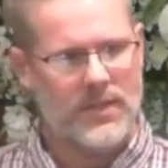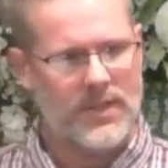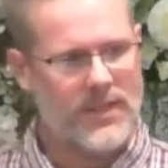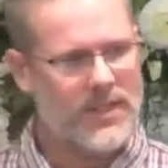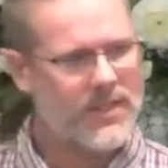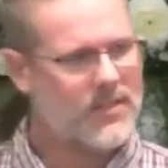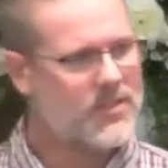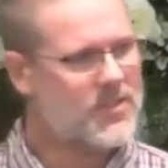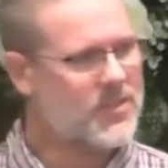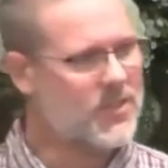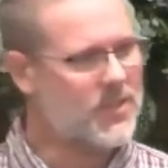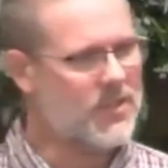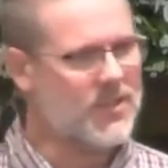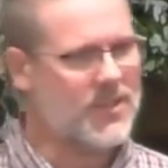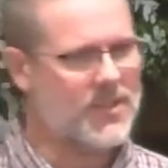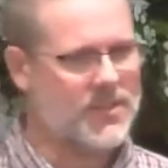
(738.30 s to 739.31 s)
They need us
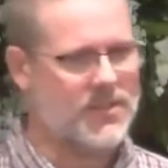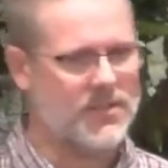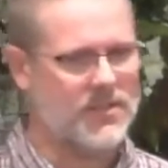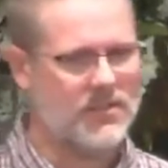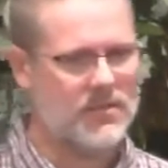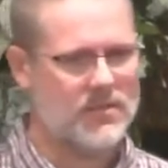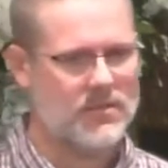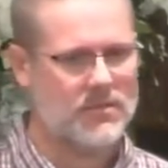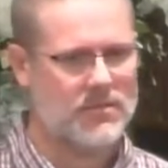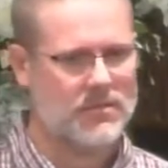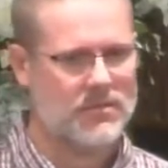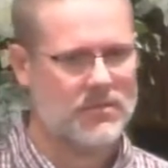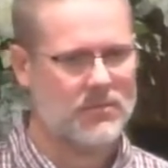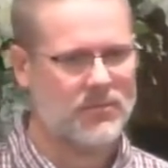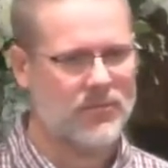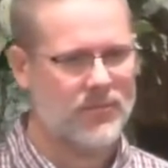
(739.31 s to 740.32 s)
to listen.
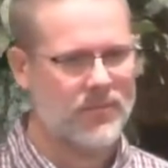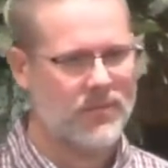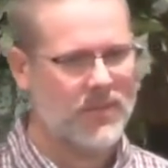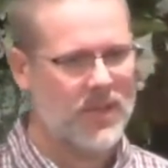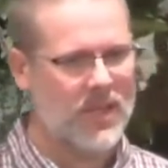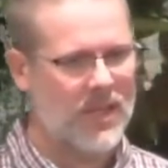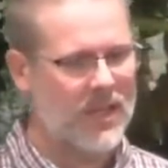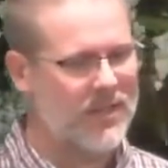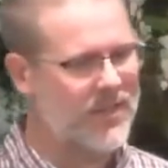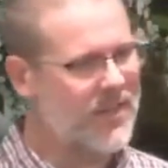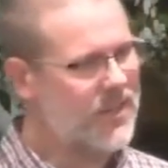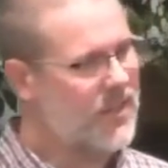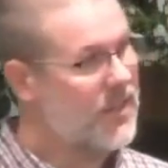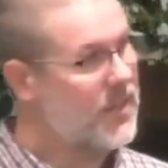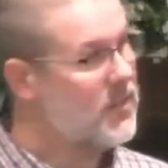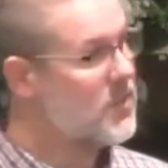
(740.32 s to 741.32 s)
And they
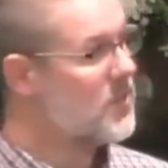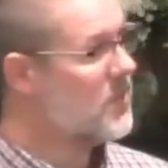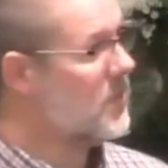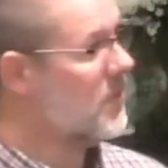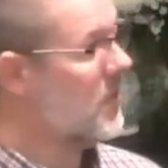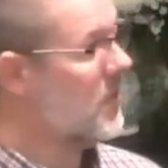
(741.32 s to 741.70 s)
need us to